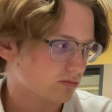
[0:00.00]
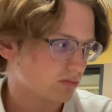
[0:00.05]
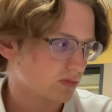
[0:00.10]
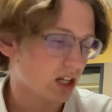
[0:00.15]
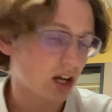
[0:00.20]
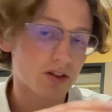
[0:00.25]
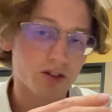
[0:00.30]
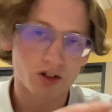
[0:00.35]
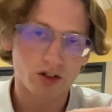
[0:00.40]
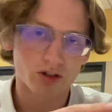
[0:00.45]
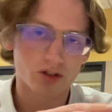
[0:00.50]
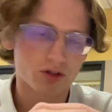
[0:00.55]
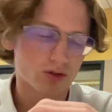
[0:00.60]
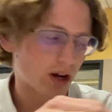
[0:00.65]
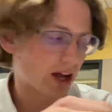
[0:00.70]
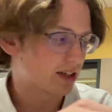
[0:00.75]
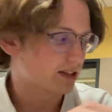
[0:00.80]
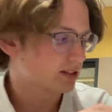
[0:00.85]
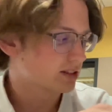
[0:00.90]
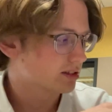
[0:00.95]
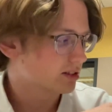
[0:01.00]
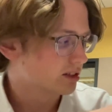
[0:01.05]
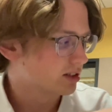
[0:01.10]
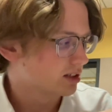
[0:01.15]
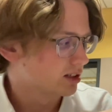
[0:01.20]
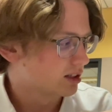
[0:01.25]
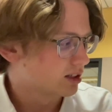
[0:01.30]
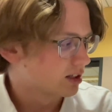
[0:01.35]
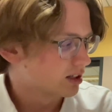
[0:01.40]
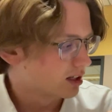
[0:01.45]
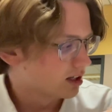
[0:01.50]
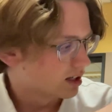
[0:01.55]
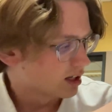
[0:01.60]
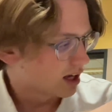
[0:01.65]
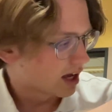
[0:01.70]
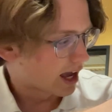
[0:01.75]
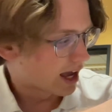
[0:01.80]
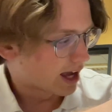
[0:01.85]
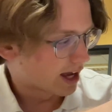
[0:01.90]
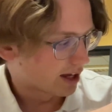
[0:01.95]
under stress.
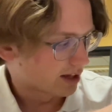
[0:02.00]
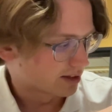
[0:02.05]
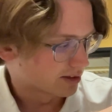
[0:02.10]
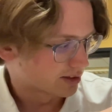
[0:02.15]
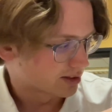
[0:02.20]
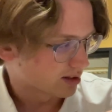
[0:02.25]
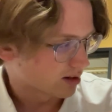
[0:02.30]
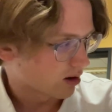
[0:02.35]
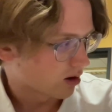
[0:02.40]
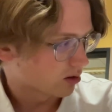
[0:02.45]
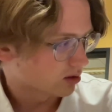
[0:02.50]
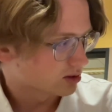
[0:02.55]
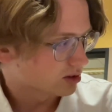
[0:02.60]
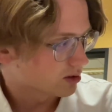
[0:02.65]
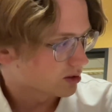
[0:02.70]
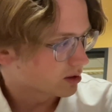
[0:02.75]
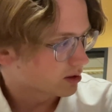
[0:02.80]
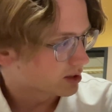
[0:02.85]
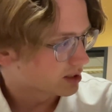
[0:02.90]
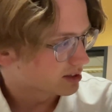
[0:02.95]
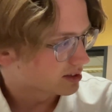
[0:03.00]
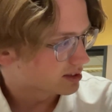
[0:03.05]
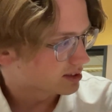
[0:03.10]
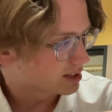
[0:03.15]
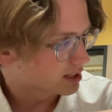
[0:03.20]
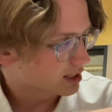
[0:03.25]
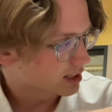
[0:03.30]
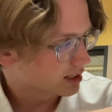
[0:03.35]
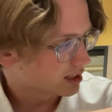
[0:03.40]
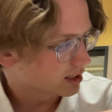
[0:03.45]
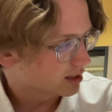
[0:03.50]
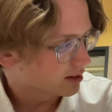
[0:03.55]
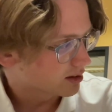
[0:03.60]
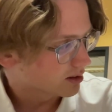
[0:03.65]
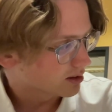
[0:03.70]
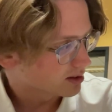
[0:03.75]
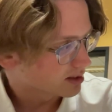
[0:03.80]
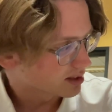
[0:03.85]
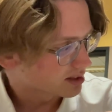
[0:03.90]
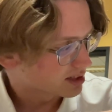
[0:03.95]
And also you can see
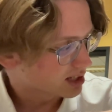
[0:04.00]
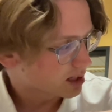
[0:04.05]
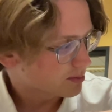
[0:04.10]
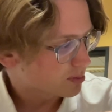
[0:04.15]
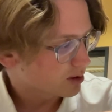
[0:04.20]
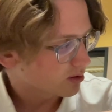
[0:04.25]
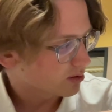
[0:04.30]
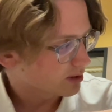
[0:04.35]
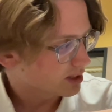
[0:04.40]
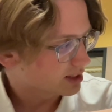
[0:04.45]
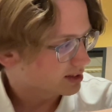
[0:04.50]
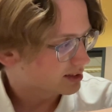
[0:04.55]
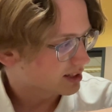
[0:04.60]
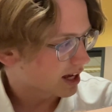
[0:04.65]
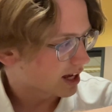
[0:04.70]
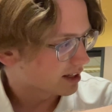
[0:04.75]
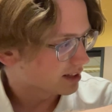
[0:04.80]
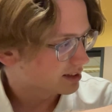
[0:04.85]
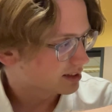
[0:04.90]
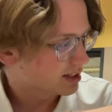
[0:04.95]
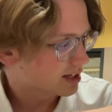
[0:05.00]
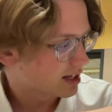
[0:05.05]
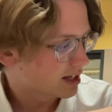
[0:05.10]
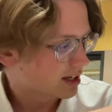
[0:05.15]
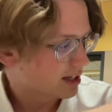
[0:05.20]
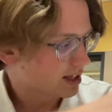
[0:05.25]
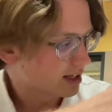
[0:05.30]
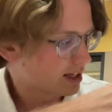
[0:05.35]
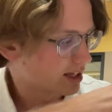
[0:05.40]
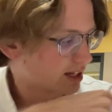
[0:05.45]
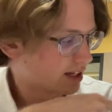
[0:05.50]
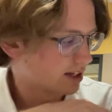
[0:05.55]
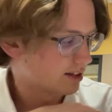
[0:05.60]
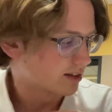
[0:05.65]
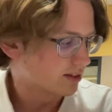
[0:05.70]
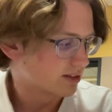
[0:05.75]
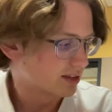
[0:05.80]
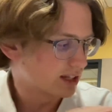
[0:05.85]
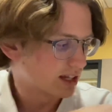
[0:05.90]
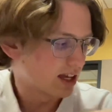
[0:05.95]
there's a deeper recess
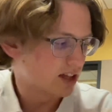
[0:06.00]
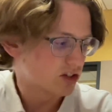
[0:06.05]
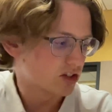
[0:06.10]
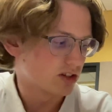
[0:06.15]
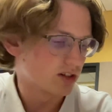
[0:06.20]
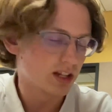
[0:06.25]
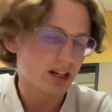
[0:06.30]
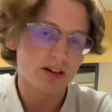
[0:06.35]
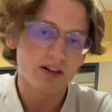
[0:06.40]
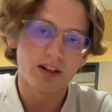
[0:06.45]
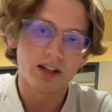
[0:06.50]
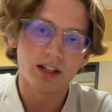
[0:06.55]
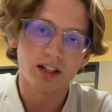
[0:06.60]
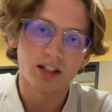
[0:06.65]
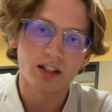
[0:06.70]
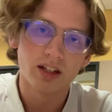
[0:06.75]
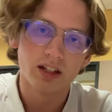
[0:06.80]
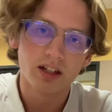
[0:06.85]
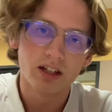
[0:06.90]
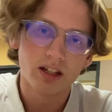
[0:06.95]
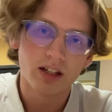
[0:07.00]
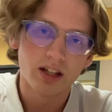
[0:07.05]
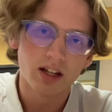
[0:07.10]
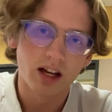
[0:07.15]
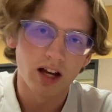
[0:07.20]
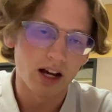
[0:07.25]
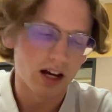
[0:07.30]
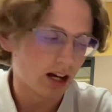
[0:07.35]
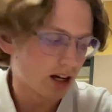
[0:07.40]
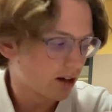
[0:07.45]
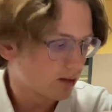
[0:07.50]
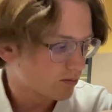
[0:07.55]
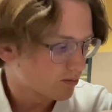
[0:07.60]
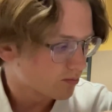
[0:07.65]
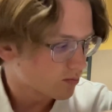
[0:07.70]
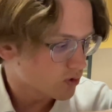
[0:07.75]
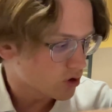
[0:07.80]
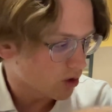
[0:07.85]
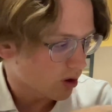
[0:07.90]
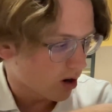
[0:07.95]
in the engineering
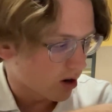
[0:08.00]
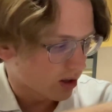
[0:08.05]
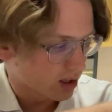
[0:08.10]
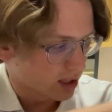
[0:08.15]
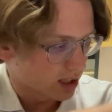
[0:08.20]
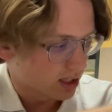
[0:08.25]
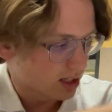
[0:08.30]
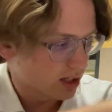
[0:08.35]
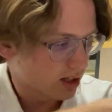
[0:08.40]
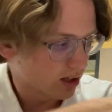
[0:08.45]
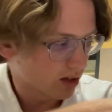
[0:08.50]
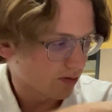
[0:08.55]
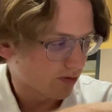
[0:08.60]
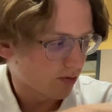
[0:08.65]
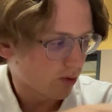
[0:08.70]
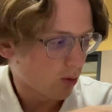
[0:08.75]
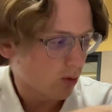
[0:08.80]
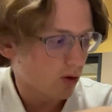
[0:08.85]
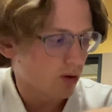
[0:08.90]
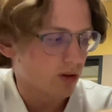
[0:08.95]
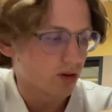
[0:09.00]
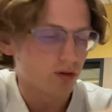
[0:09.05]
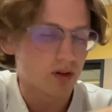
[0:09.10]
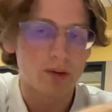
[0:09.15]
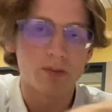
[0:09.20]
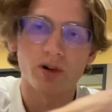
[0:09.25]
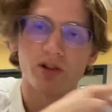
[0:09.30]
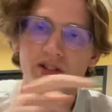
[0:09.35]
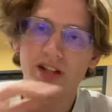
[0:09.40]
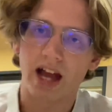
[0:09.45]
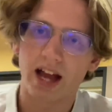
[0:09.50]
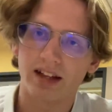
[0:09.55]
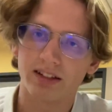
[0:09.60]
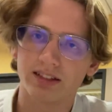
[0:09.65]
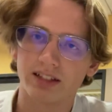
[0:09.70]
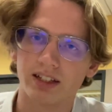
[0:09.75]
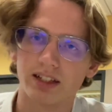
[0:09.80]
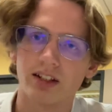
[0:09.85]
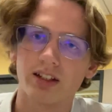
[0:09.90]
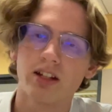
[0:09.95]
drawing here for the rubber
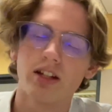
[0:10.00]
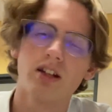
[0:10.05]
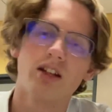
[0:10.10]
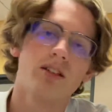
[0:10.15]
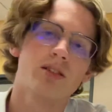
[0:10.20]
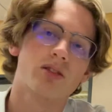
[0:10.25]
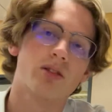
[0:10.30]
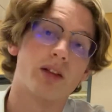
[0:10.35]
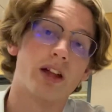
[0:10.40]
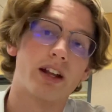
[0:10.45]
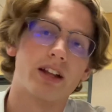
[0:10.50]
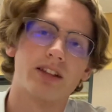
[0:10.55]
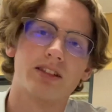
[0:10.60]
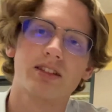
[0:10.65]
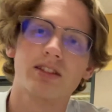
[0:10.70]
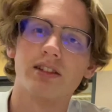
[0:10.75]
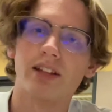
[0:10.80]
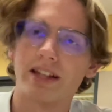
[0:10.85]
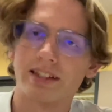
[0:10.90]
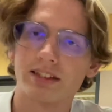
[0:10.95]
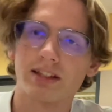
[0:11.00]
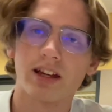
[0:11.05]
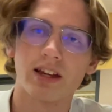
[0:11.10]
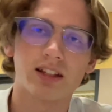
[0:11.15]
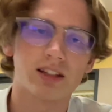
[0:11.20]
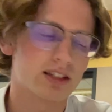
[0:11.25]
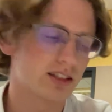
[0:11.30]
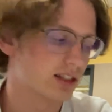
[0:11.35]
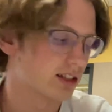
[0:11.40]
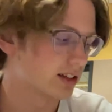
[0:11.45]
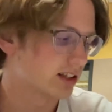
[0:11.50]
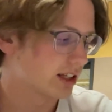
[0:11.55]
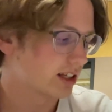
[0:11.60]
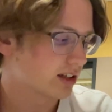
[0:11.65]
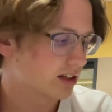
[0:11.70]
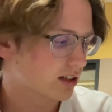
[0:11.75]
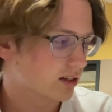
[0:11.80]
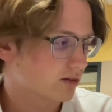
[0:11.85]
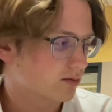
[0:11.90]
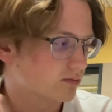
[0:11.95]
gasket so that it's less likely to leak.